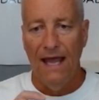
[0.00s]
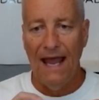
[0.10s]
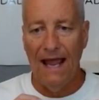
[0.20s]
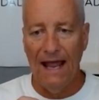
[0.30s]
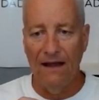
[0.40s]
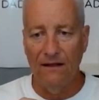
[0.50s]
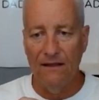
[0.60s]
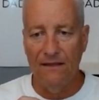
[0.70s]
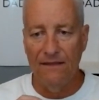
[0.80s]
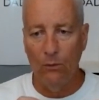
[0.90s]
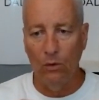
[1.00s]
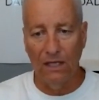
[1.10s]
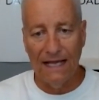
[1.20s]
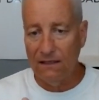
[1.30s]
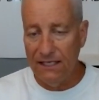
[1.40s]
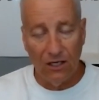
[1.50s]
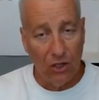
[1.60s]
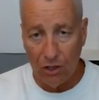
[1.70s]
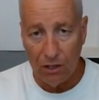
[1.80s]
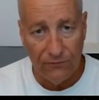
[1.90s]
and they will likely
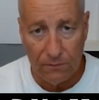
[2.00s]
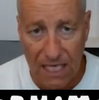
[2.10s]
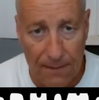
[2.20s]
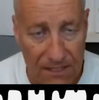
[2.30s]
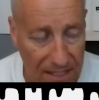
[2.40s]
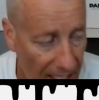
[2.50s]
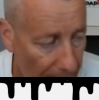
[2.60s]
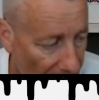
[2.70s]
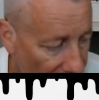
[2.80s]
occur from time to time. Like